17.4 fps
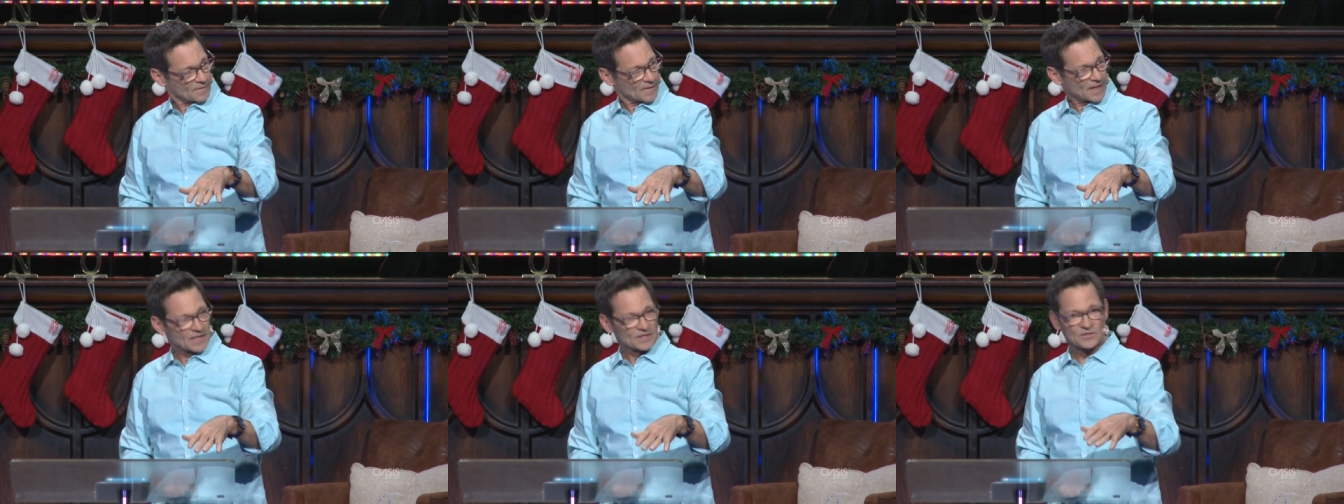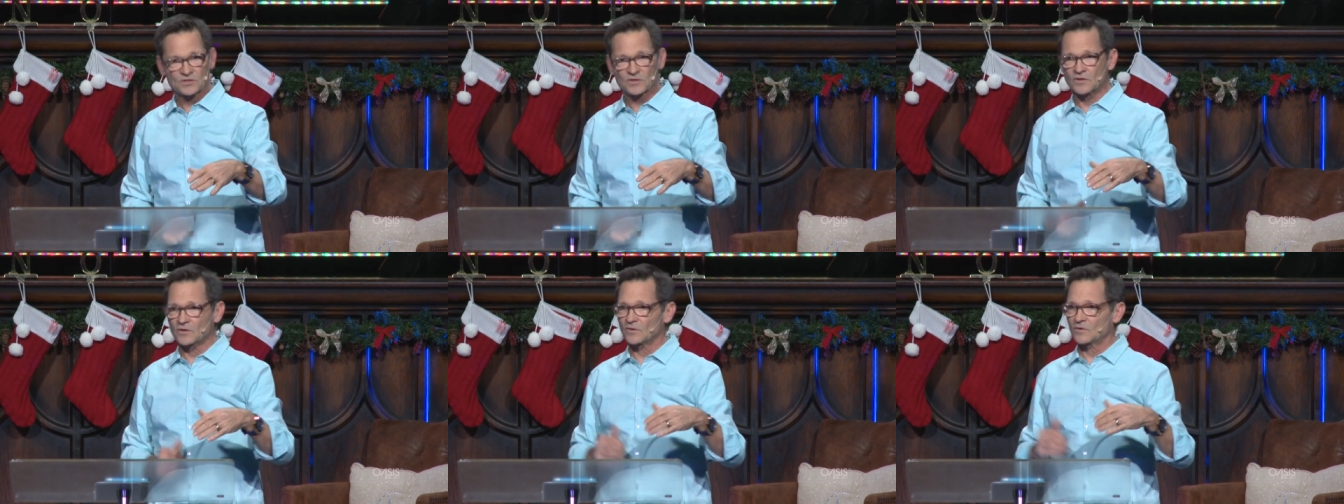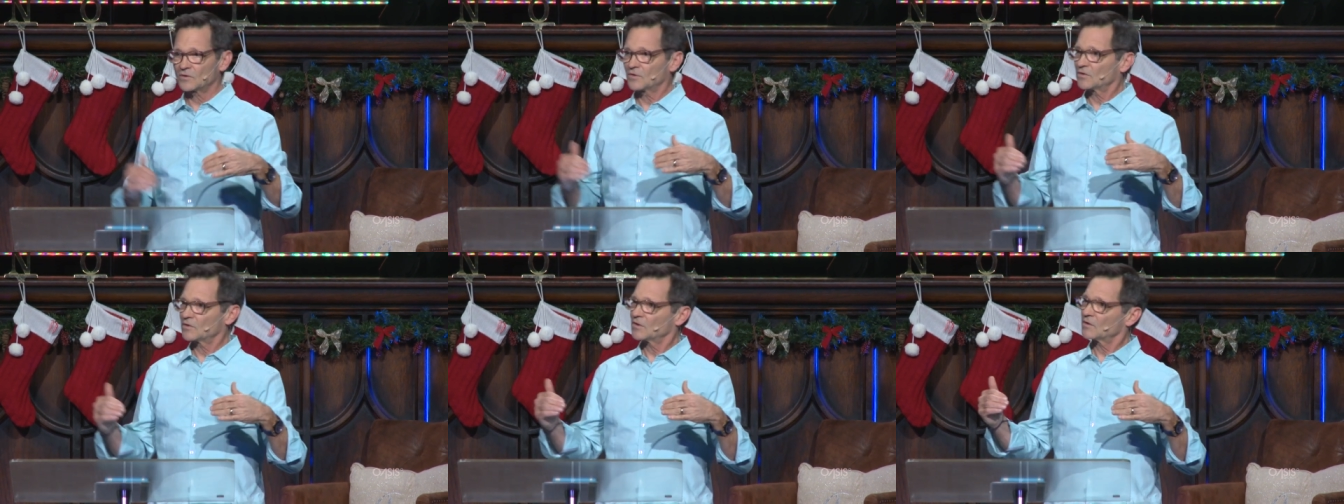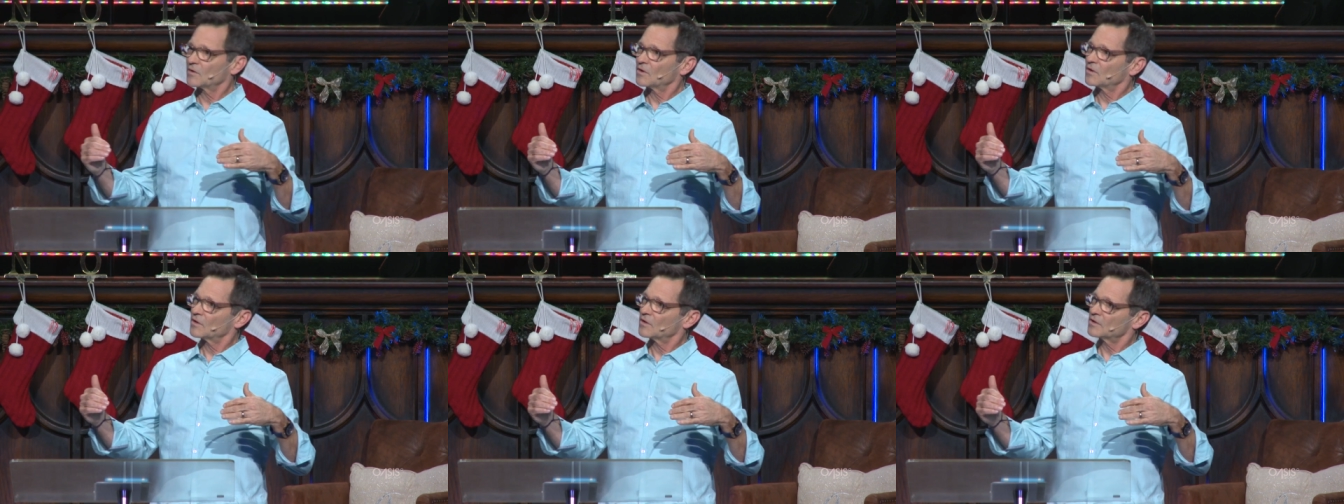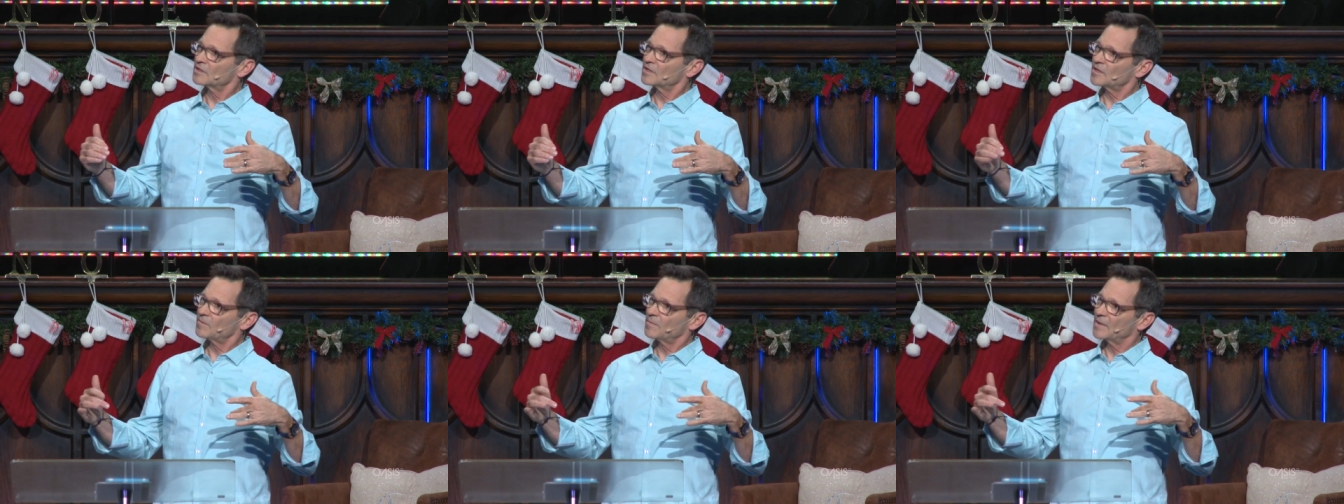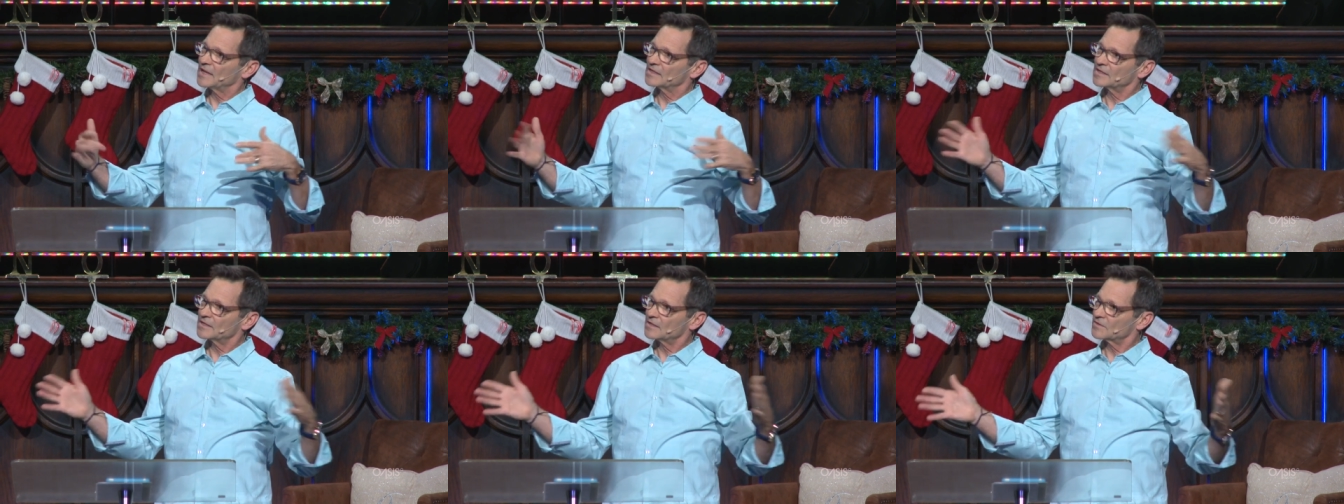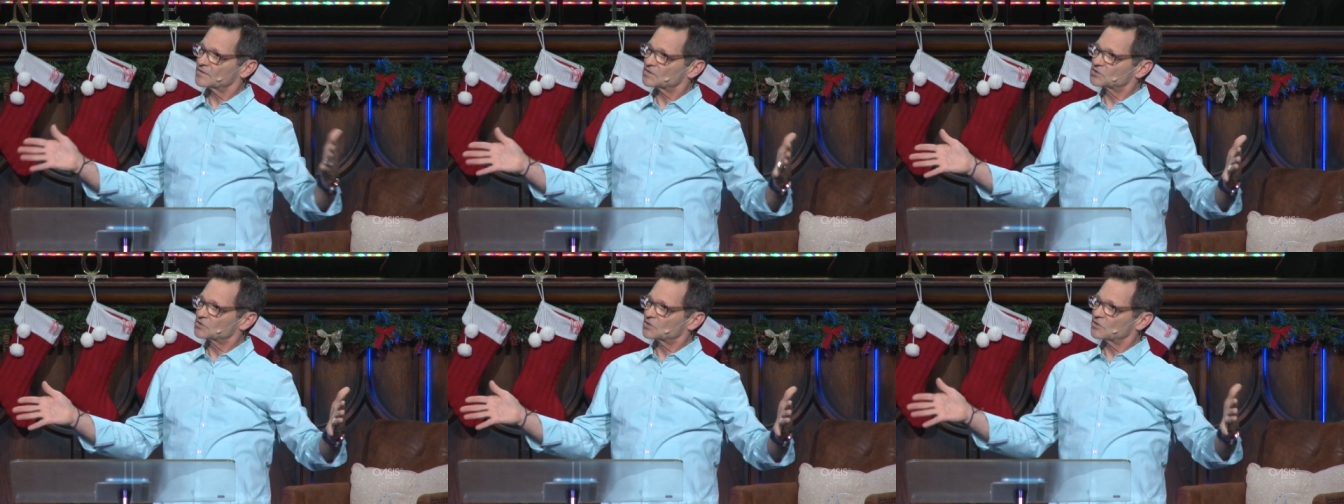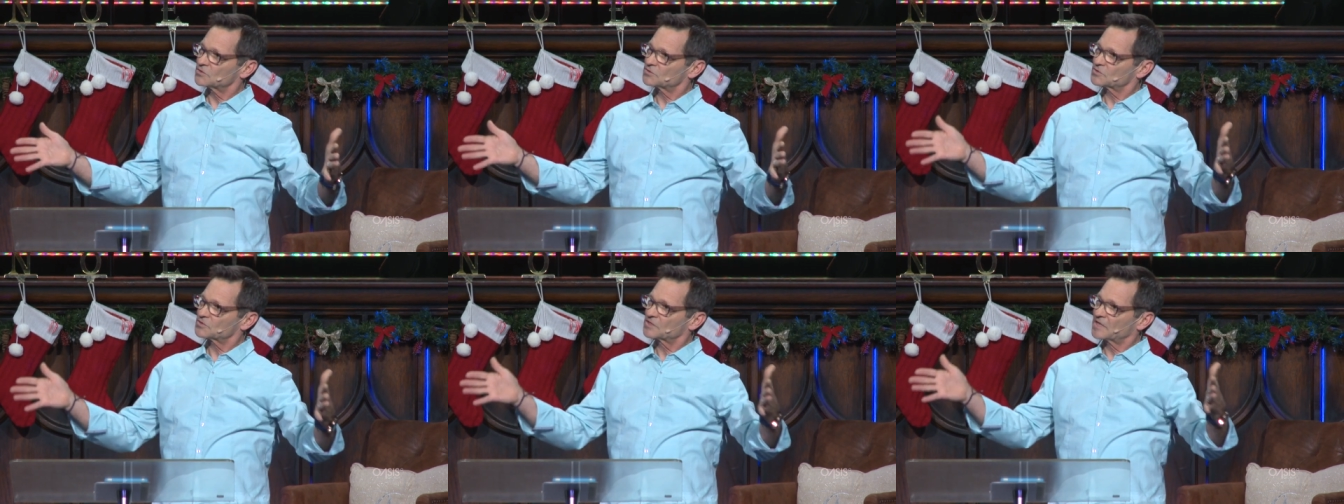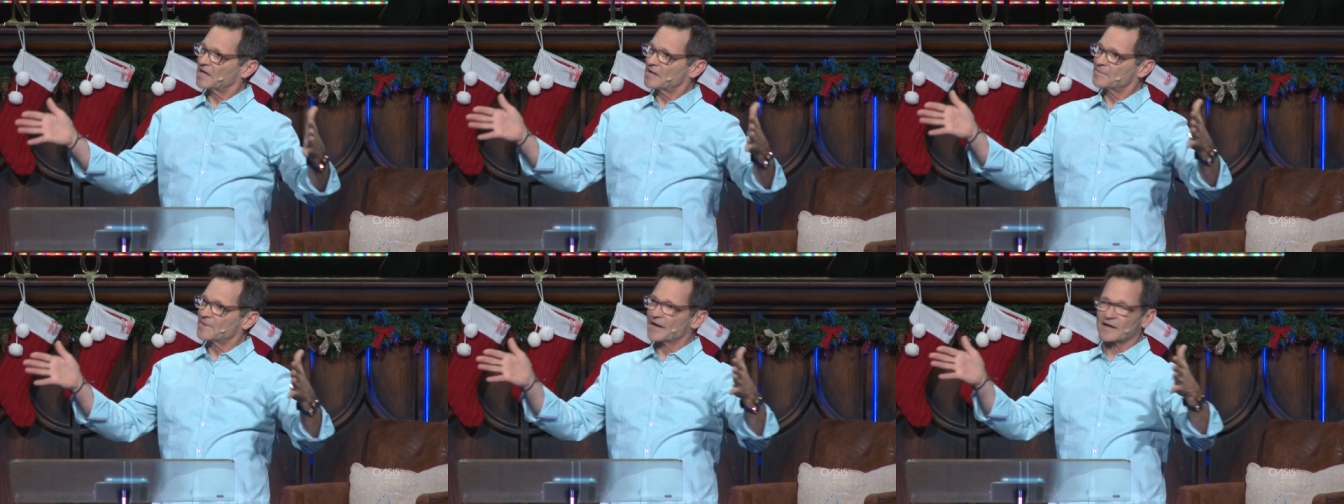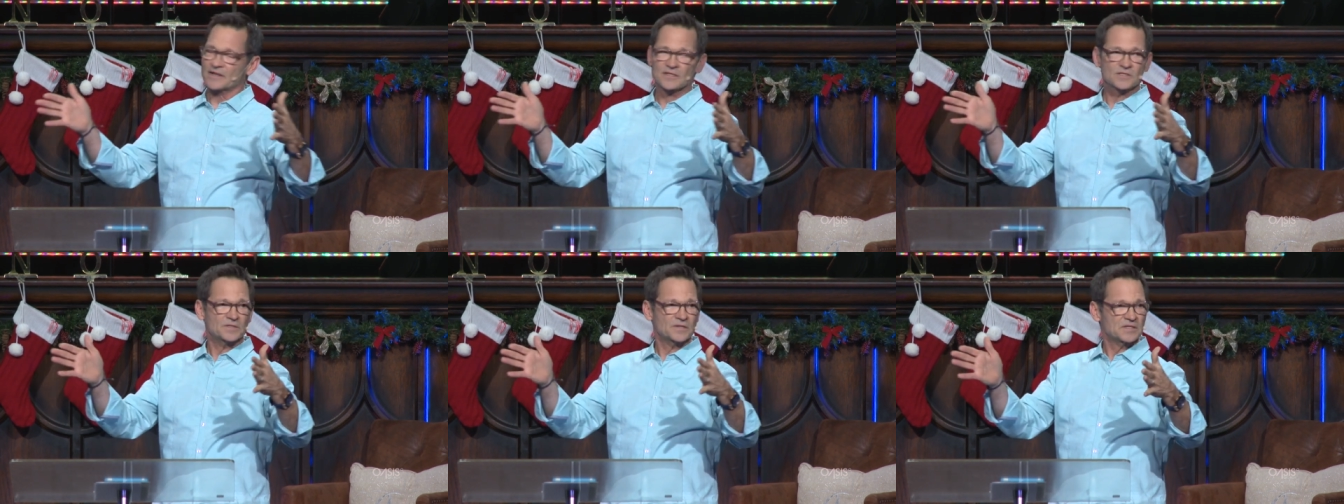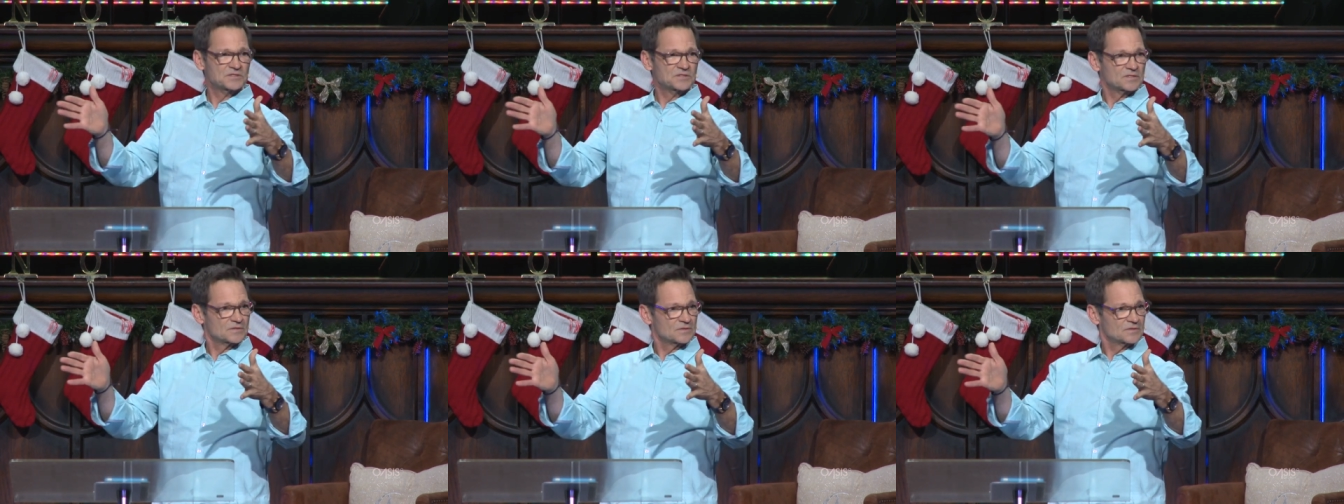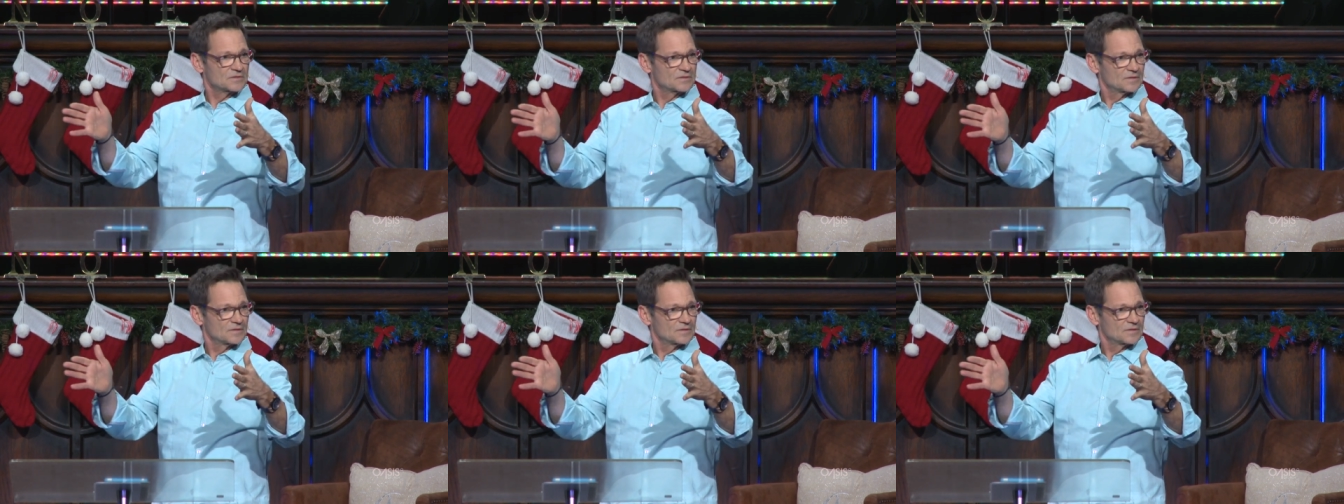And so, little by little, the soldiers came out of the trenches